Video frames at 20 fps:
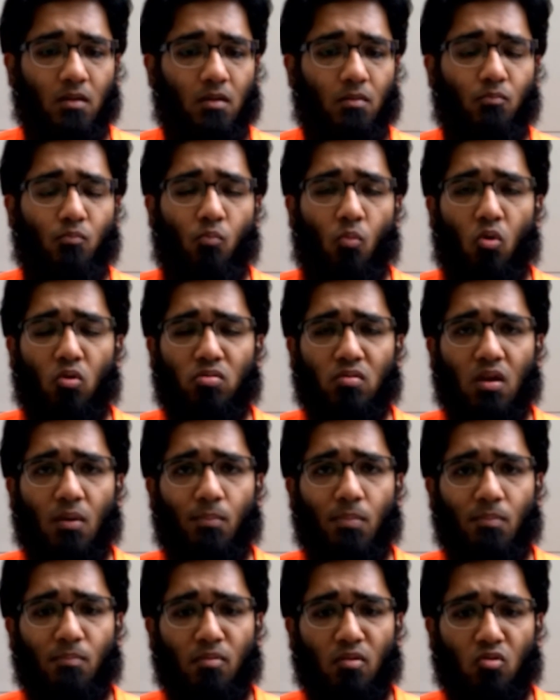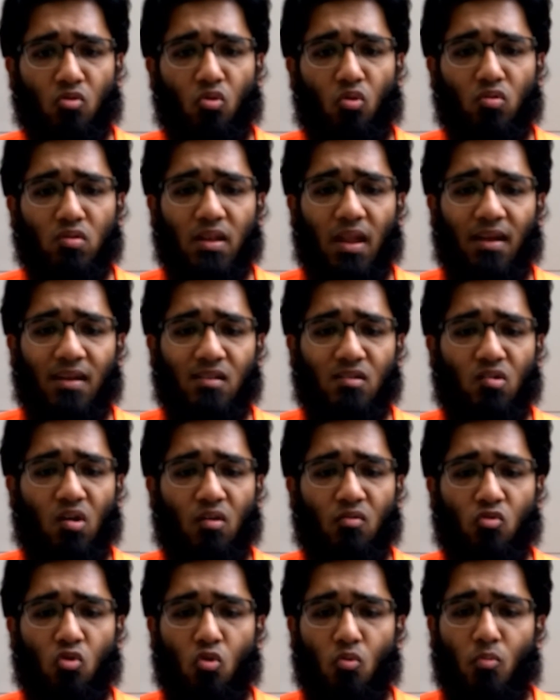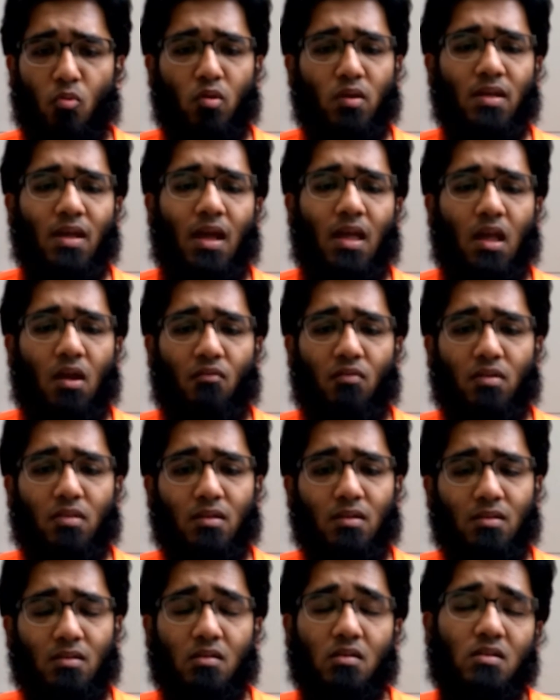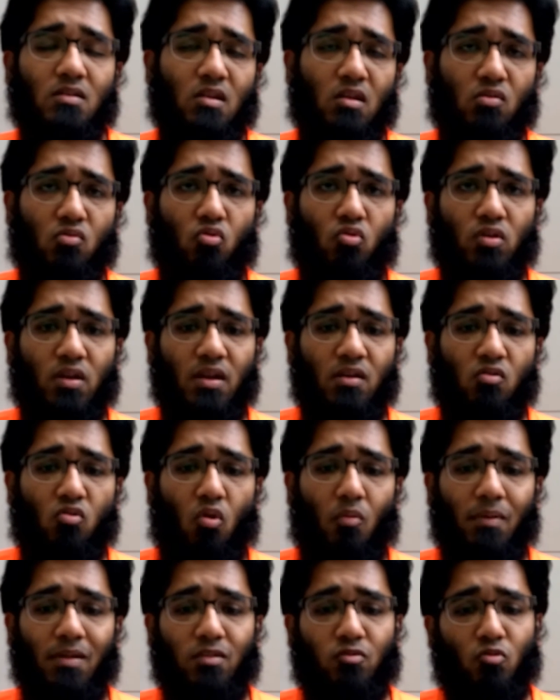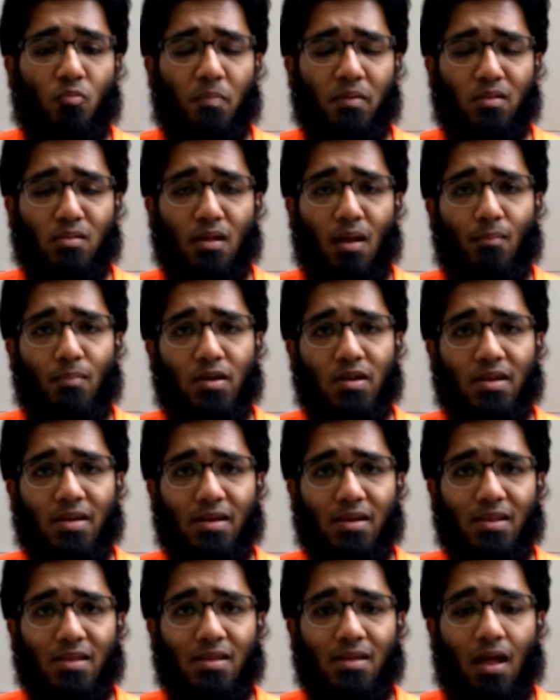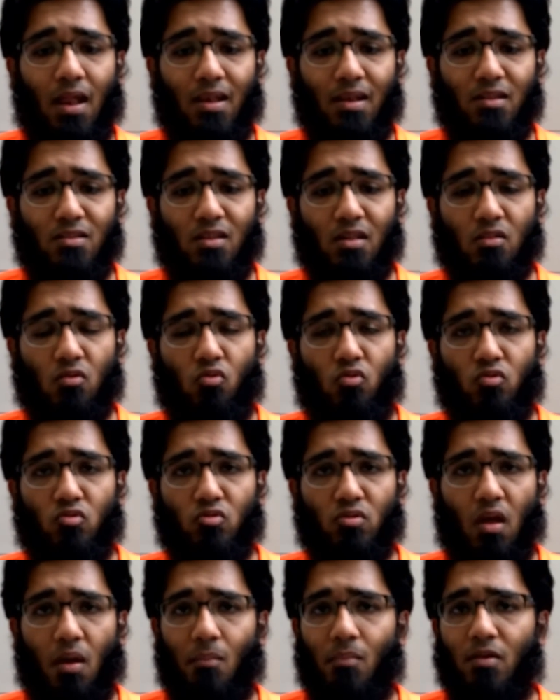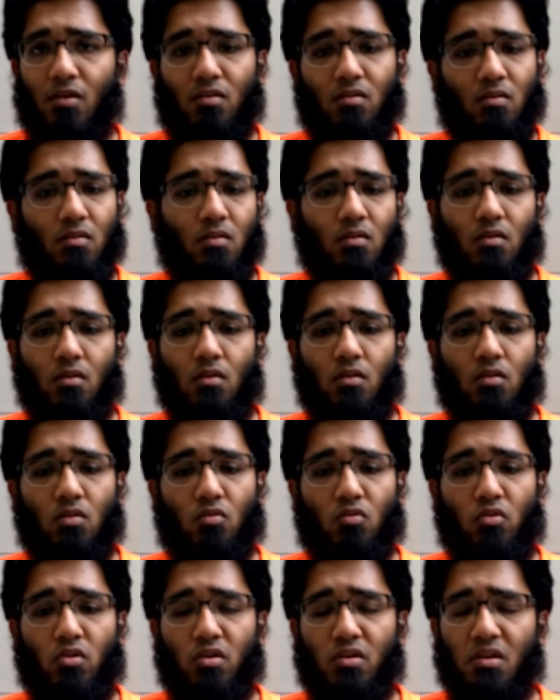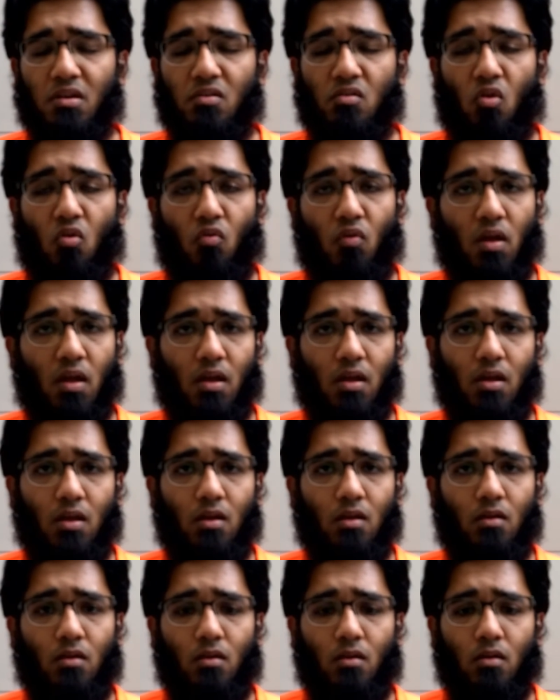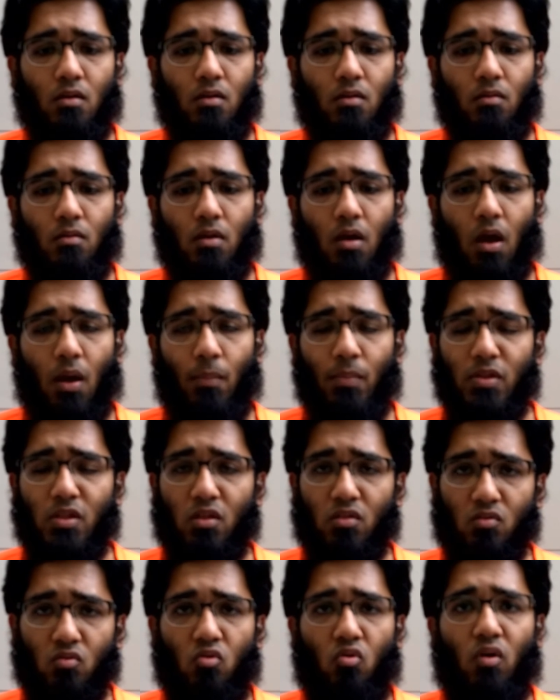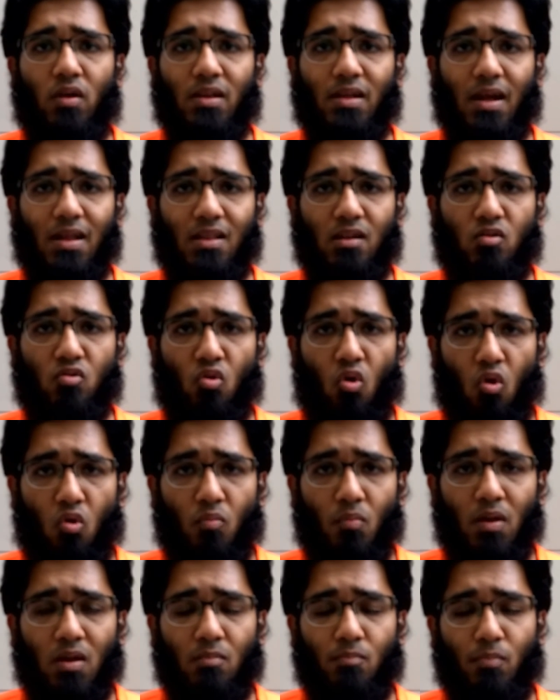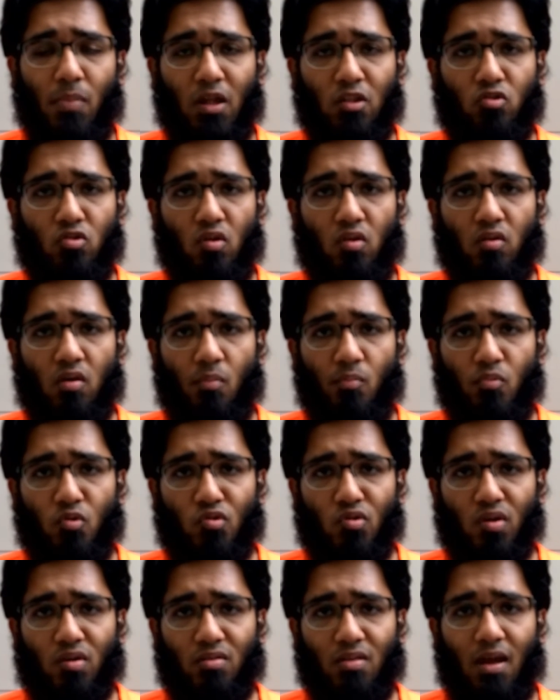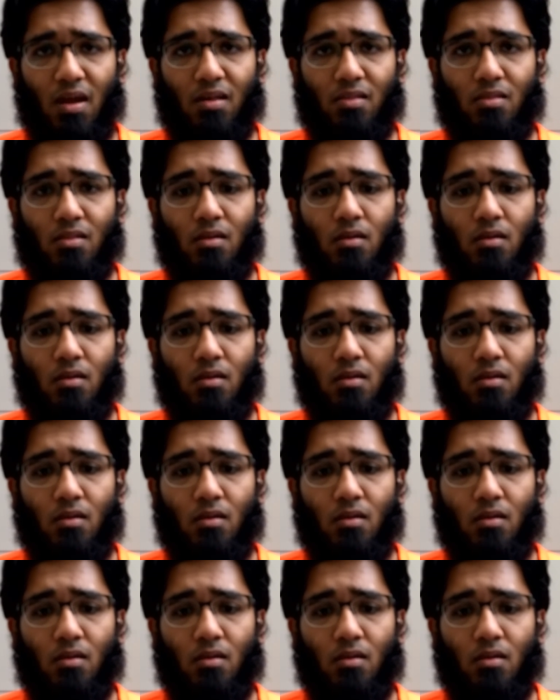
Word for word: Most of the people go that, or nobody I ever seen just go to a normal stupid cyber degree and they just go into cyber security. No way. I mean, just go and get a normal Bachelor of Computer Science.